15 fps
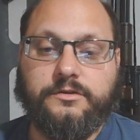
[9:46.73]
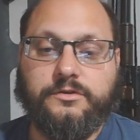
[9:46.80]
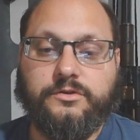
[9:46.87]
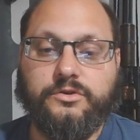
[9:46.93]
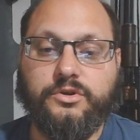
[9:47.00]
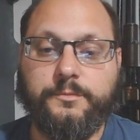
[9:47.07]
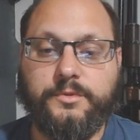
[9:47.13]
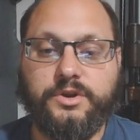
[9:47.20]

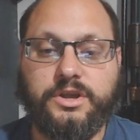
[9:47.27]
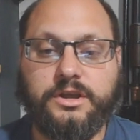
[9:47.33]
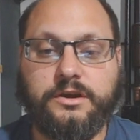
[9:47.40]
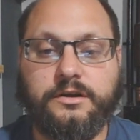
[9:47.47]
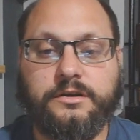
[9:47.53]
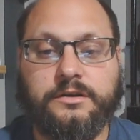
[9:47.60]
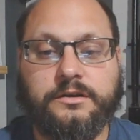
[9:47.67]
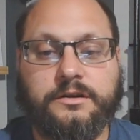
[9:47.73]

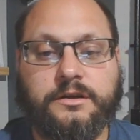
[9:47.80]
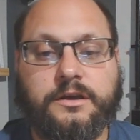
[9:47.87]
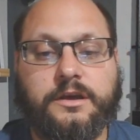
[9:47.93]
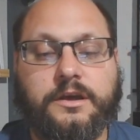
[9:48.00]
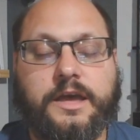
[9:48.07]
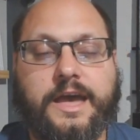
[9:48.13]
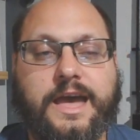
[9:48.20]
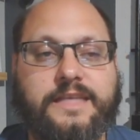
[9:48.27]
Numenor
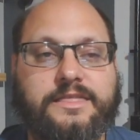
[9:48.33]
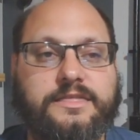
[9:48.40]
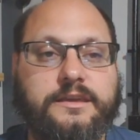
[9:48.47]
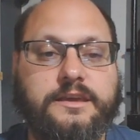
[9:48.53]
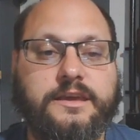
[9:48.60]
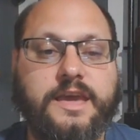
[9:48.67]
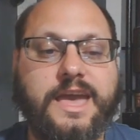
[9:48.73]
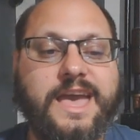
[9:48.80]
at
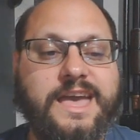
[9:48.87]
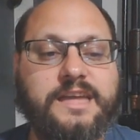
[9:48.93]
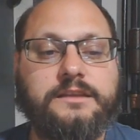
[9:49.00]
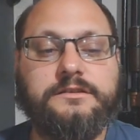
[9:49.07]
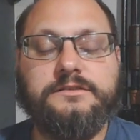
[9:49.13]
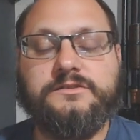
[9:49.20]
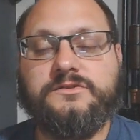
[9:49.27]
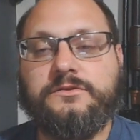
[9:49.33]
the
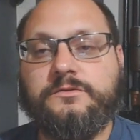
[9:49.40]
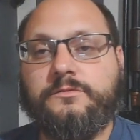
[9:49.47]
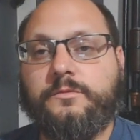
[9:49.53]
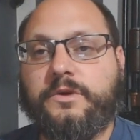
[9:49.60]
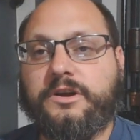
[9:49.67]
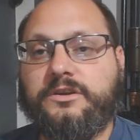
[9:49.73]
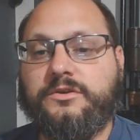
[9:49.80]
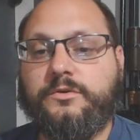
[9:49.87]
end,
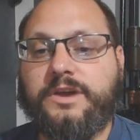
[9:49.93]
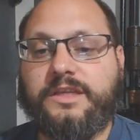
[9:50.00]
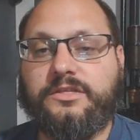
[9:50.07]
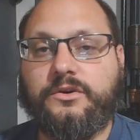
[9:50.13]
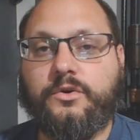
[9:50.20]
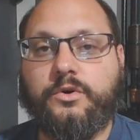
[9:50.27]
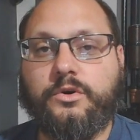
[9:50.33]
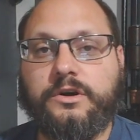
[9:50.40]
where you get
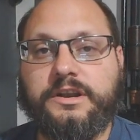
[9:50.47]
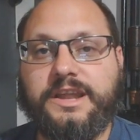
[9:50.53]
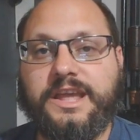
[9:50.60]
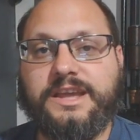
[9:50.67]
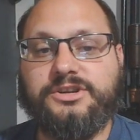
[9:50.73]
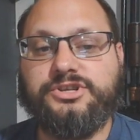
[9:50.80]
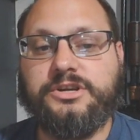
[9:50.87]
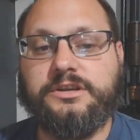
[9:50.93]
the
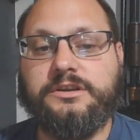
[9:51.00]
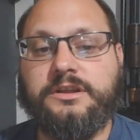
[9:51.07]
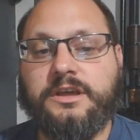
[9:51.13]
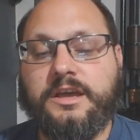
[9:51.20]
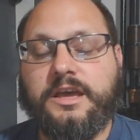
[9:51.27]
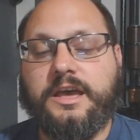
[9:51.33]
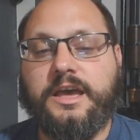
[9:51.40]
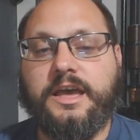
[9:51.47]
coronation,
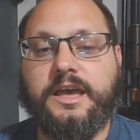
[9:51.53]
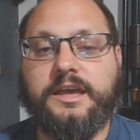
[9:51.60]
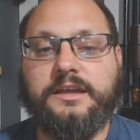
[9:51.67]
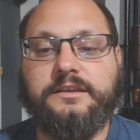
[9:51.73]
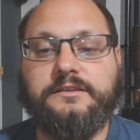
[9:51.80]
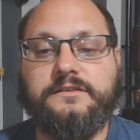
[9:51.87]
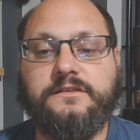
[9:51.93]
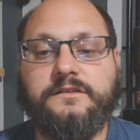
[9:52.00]

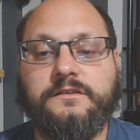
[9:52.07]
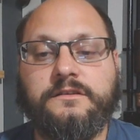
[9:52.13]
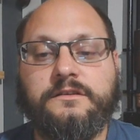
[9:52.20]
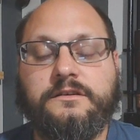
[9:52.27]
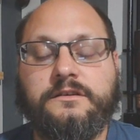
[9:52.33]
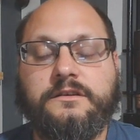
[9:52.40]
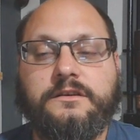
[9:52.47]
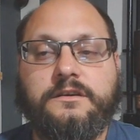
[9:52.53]
and
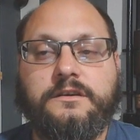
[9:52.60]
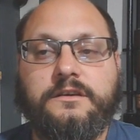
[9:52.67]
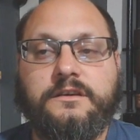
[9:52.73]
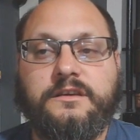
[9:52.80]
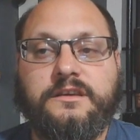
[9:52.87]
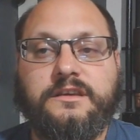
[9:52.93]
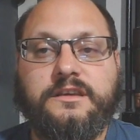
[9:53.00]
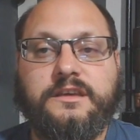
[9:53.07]

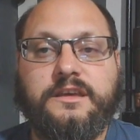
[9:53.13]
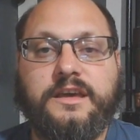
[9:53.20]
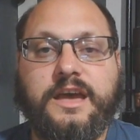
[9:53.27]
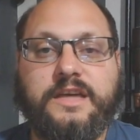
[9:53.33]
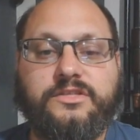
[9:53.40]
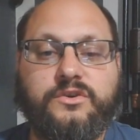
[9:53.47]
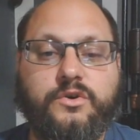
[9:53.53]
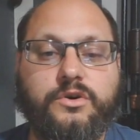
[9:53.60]

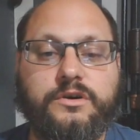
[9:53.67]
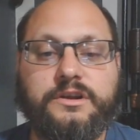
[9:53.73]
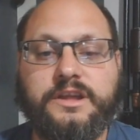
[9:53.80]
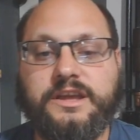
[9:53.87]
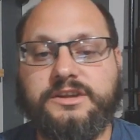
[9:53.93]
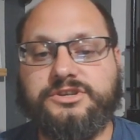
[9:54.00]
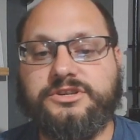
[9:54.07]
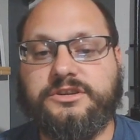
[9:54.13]
At the
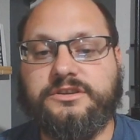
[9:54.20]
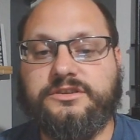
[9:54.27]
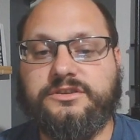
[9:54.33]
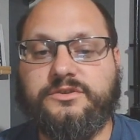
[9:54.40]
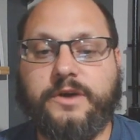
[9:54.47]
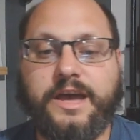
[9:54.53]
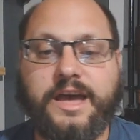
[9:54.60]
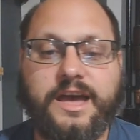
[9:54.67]
coronation,
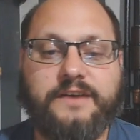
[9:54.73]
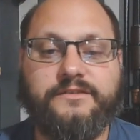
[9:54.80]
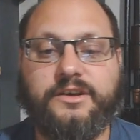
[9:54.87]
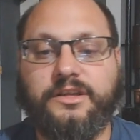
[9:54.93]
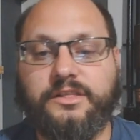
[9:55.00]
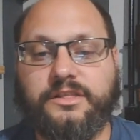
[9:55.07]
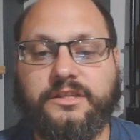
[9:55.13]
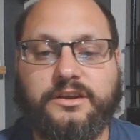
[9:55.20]
you have
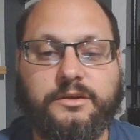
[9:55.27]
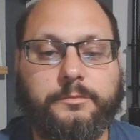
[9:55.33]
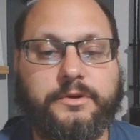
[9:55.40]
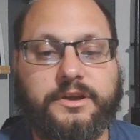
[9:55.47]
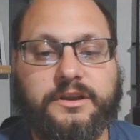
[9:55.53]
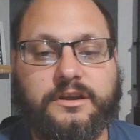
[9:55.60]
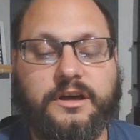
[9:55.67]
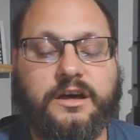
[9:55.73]
a little
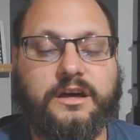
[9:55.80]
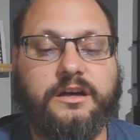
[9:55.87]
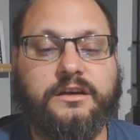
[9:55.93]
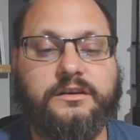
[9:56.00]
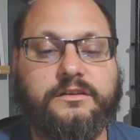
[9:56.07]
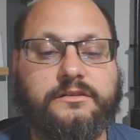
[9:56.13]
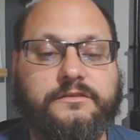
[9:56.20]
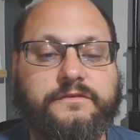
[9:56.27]
bit
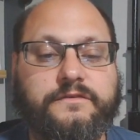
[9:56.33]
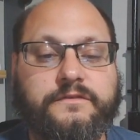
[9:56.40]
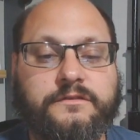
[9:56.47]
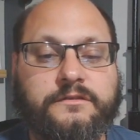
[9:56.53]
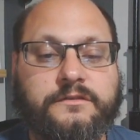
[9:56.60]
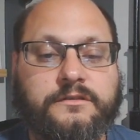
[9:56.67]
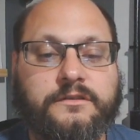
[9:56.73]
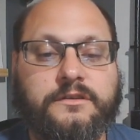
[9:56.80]
of
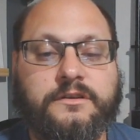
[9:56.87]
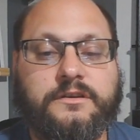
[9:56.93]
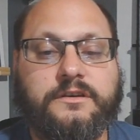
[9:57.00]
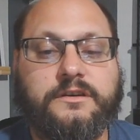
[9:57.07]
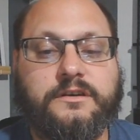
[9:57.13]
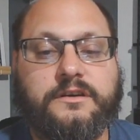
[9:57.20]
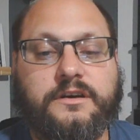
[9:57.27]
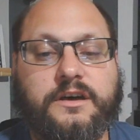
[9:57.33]

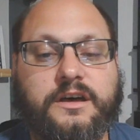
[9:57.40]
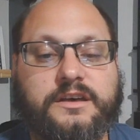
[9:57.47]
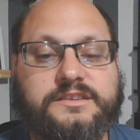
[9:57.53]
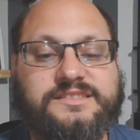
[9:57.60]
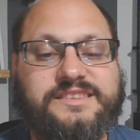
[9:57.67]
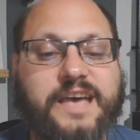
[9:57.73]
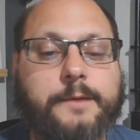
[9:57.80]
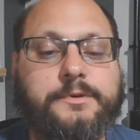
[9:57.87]

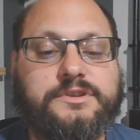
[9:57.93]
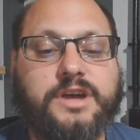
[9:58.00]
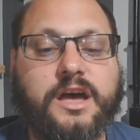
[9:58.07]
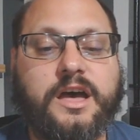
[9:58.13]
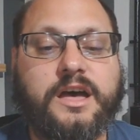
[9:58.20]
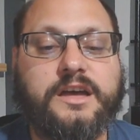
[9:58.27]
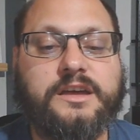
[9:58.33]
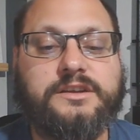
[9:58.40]

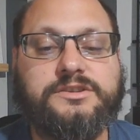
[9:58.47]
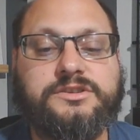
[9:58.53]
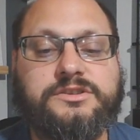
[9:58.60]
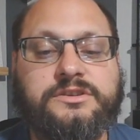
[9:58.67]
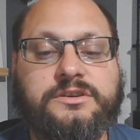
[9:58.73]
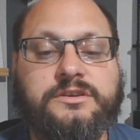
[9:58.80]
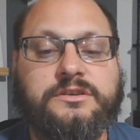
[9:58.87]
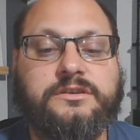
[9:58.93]
sabotage,
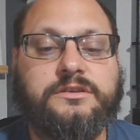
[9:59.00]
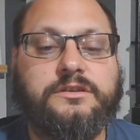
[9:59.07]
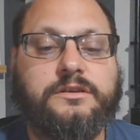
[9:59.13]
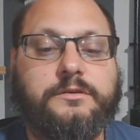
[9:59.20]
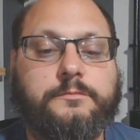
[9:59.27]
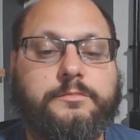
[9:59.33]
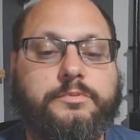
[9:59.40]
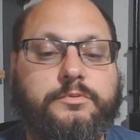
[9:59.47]

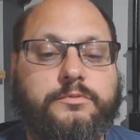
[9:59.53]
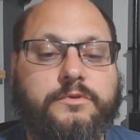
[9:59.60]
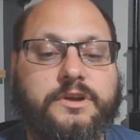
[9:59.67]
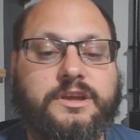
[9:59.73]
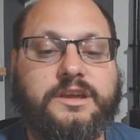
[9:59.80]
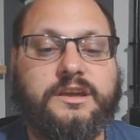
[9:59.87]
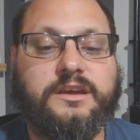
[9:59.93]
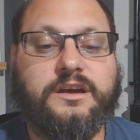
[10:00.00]

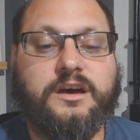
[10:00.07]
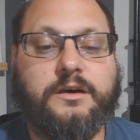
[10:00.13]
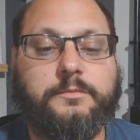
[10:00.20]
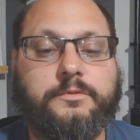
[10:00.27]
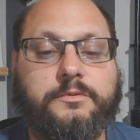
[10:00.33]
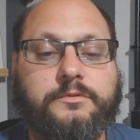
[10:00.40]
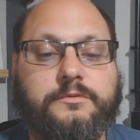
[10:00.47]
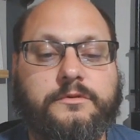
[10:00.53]
bringing up
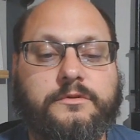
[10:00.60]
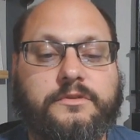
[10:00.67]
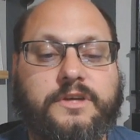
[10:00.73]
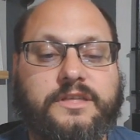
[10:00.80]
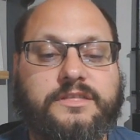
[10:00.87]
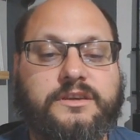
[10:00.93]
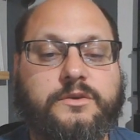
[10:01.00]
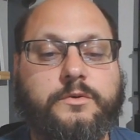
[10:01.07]

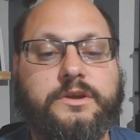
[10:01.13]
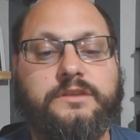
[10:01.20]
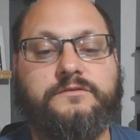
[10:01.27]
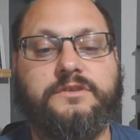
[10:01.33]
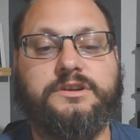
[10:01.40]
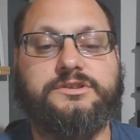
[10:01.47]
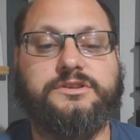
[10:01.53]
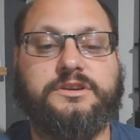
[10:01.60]
that the Queen
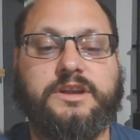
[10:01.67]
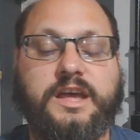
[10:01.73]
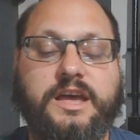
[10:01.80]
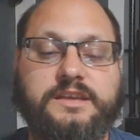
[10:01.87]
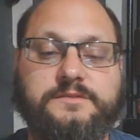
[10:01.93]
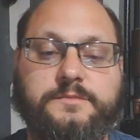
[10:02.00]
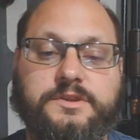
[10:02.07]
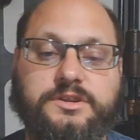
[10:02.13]
Regent
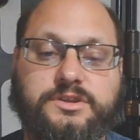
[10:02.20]
has been